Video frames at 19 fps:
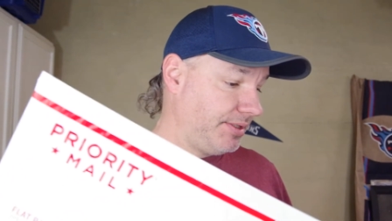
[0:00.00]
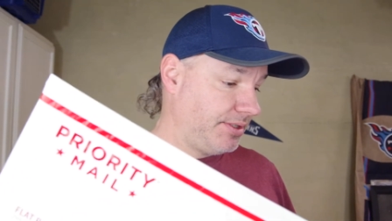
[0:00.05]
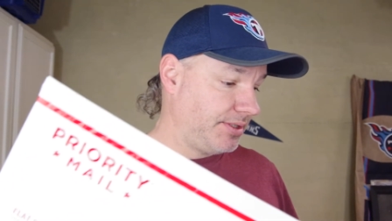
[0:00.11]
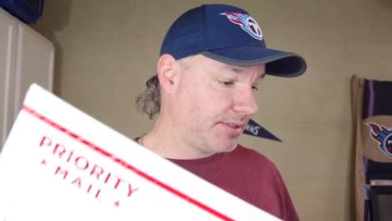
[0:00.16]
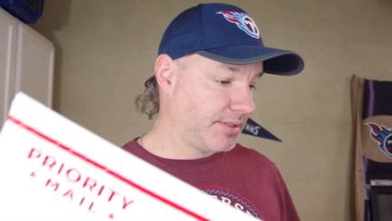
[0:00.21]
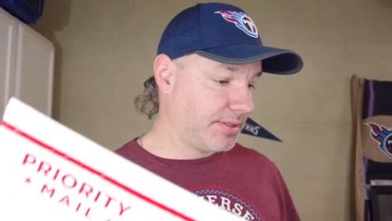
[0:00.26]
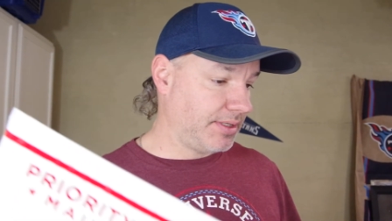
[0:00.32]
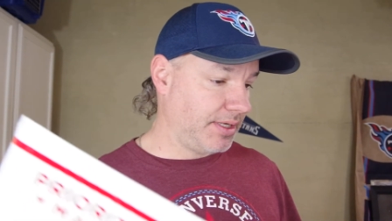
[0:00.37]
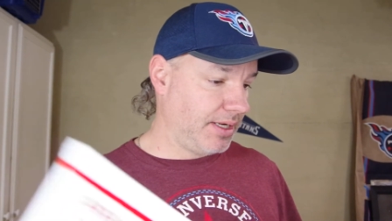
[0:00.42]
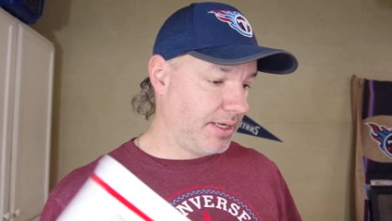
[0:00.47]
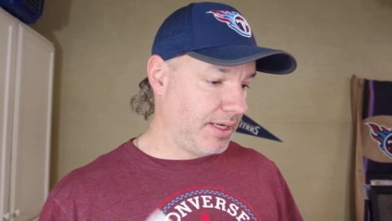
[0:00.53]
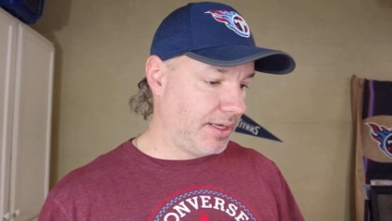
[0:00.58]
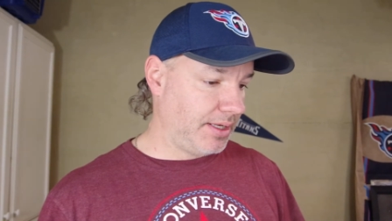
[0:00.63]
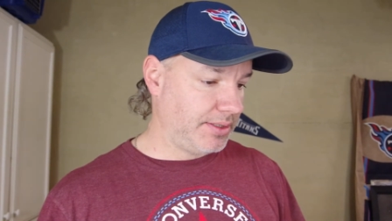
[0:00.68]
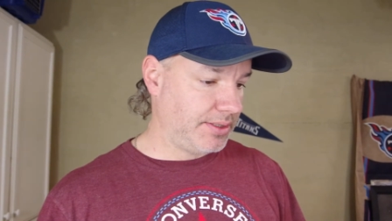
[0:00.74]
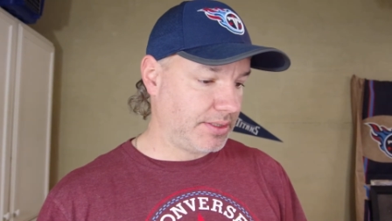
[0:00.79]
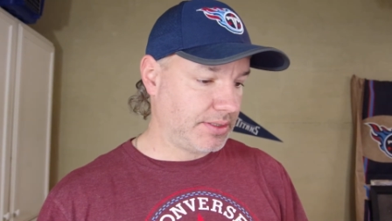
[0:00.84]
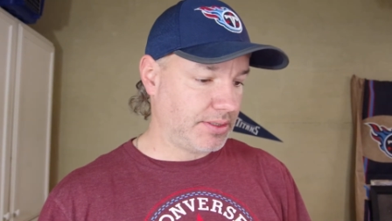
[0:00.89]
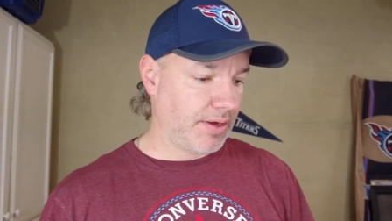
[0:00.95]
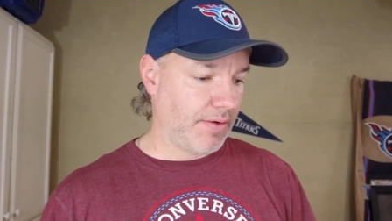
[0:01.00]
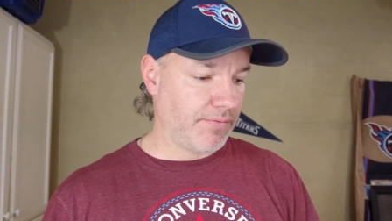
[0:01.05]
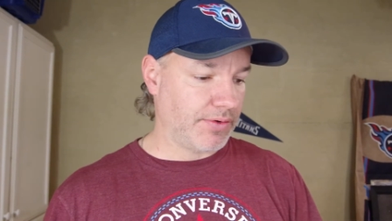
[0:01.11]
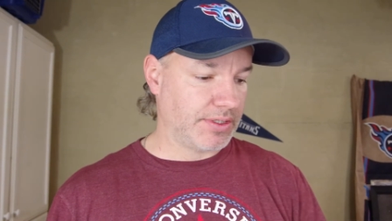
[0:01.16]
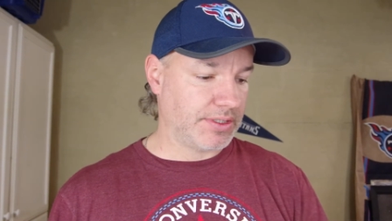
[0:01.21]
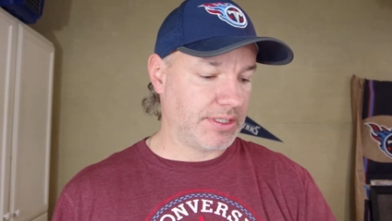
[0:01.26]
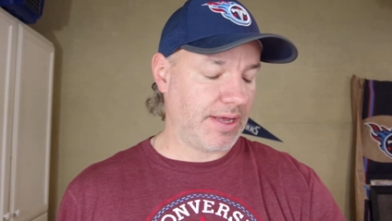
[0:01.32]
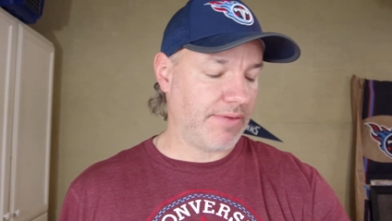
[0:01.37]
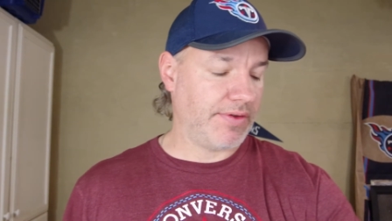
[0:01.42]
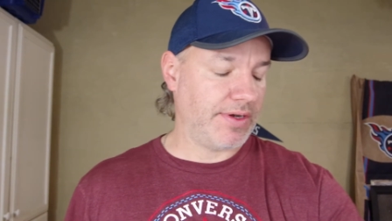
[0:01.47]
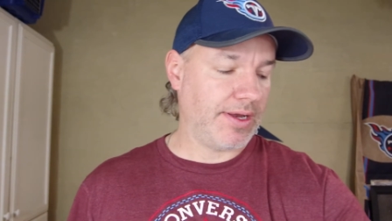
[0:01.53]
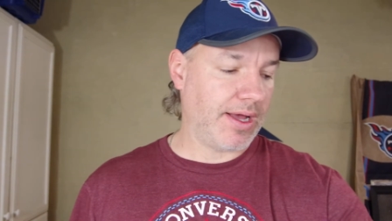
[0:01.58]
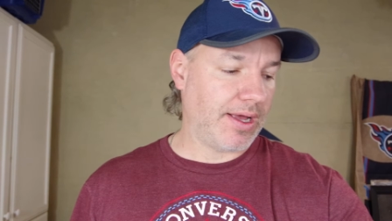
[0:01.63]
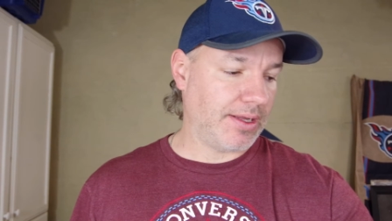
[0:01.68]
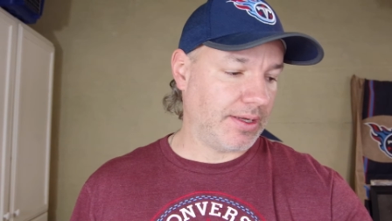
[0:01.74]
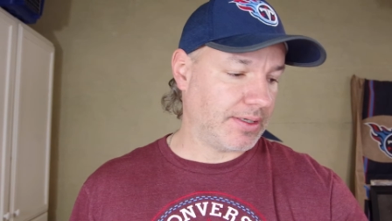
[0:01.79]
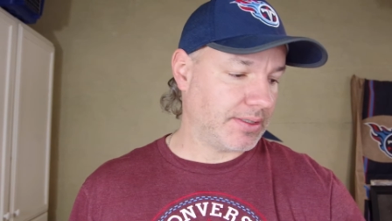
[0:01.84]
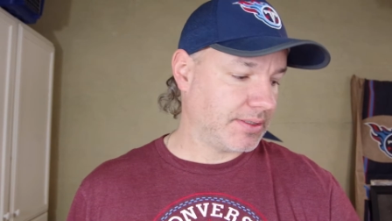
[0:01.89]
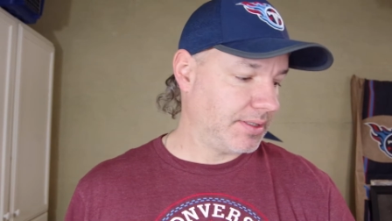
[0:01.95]
just uh, just over seven
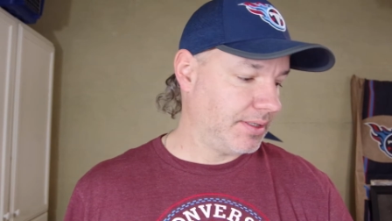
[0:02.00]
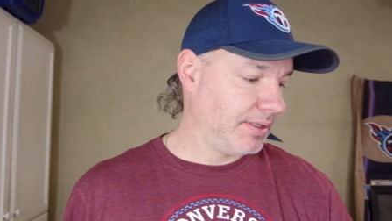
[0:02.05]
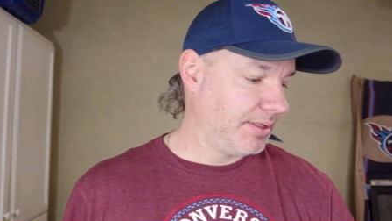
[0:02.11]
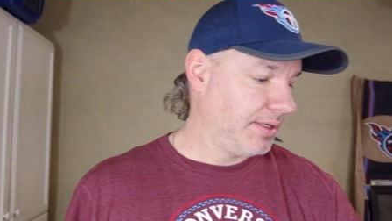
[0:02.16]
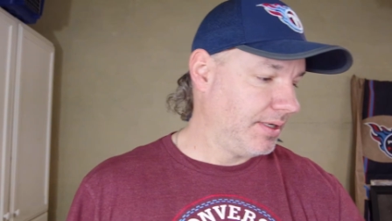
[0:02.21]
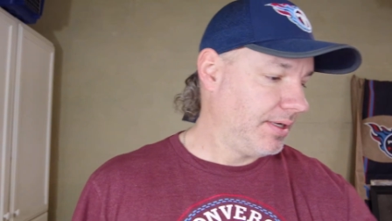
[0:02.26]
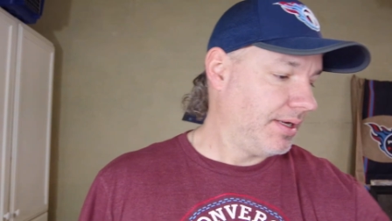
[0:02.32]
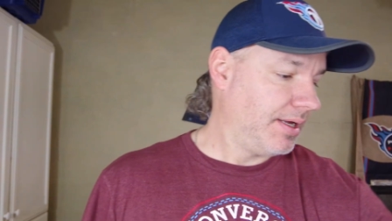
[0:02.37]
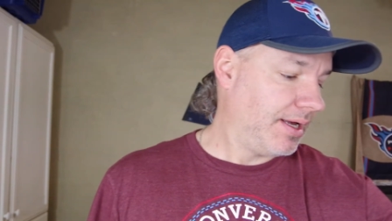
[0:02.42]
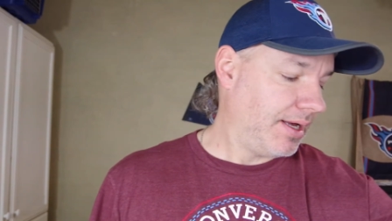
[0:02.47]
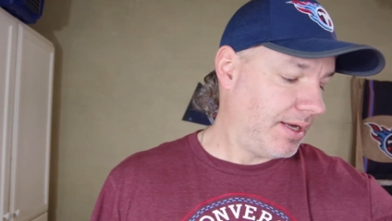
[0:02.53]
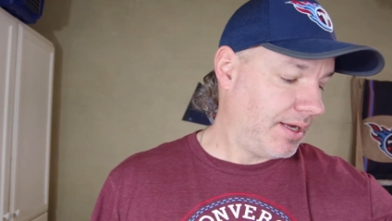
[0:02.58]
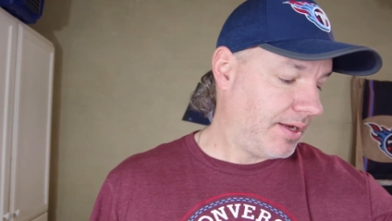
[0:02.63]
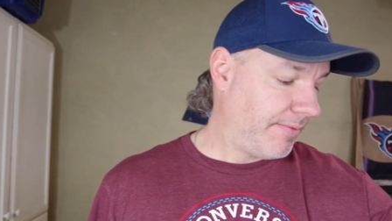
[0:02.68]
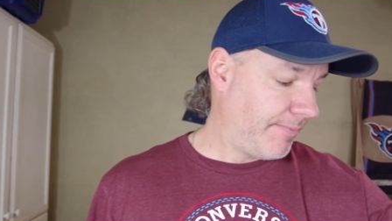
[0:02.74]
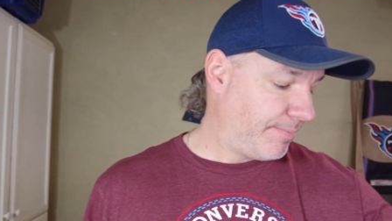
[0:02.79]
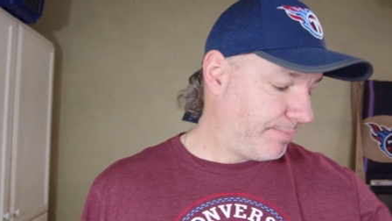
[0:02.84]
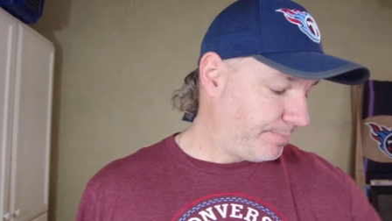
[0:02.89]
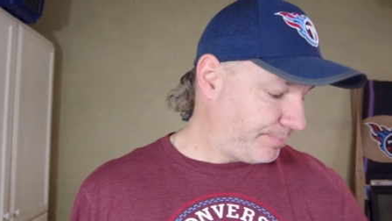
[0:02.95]
dollars. Um,